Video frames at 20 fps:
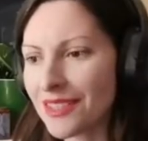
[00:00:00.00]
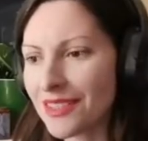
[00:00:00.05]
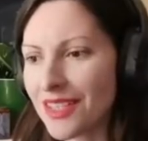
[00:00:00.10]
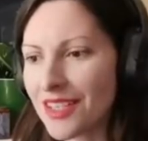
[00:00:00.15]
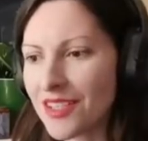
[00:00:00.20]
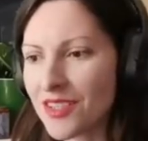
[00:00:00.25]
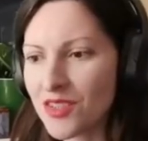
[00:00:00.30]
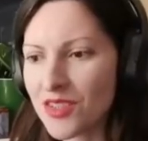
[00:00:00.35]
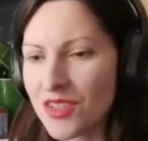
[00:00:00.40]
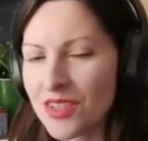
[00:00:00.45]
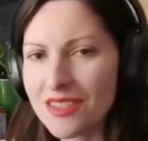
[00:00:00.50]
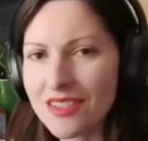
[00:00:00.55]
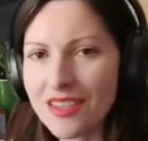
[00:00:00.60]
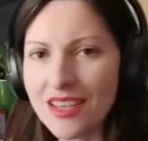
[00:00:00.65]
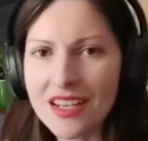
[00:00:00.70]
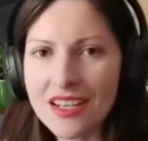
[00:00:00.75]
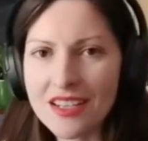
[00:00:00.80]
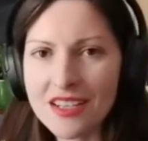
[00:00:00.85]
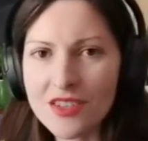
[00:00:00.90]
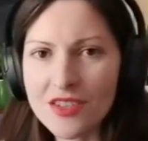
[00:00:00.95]
of it. It's
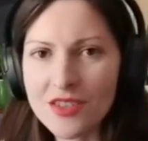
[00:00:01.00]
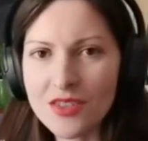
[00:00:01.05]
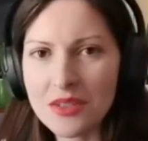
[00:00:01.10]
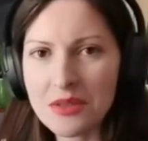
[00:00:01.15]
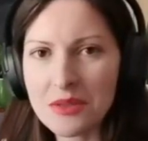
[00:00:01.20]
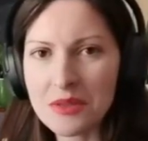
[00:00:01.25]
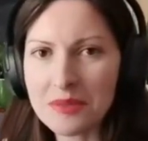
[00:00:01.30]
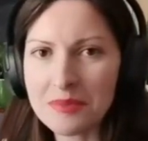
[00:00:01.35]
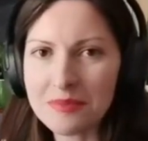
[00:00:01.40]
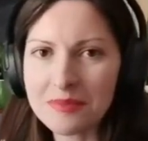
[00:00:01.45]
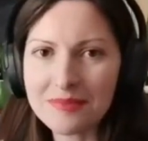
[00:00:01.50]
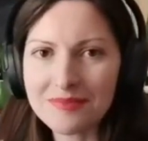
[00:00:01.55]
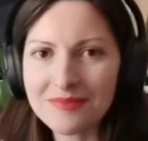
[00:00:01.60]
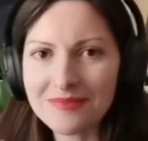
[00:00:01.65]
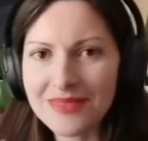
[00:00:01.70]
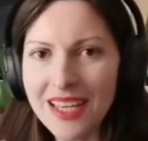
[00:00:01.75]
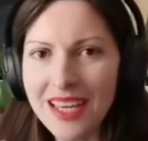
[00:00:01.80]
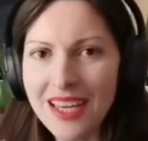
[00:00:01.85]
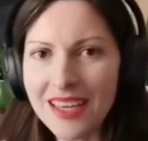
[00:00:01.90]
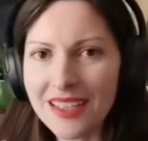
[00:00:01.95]
just an additional,
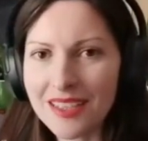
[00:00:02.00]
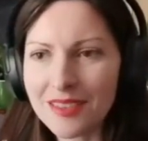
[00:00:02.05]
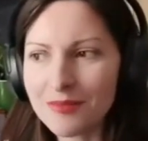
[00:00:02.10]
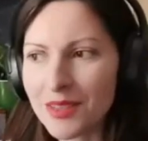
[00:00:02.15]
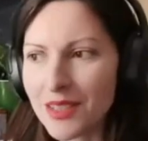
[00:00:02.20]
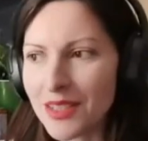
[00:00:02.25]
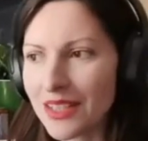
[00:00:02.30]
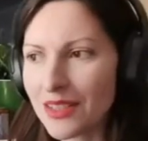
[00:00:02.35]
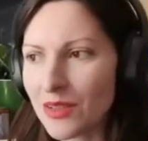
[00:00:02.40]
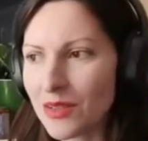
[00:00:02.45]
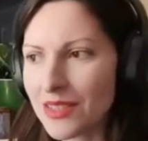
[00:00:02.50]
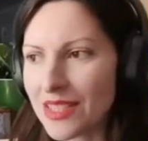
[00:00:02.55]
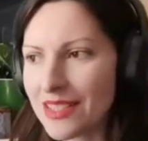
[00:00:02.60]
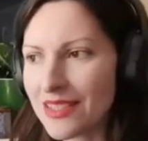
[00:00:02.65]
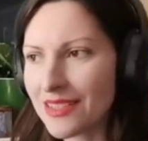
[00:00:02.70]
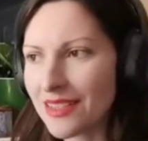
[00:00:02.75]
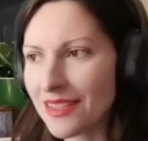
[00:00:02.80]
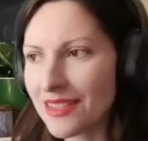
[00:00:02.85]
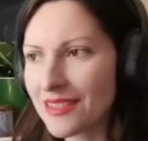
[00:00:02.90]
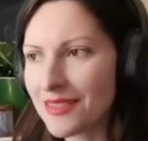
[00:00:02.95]
hey, look at all
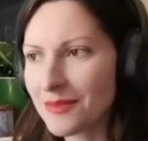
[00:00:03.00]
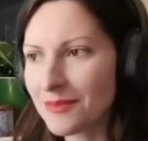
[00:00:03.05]
these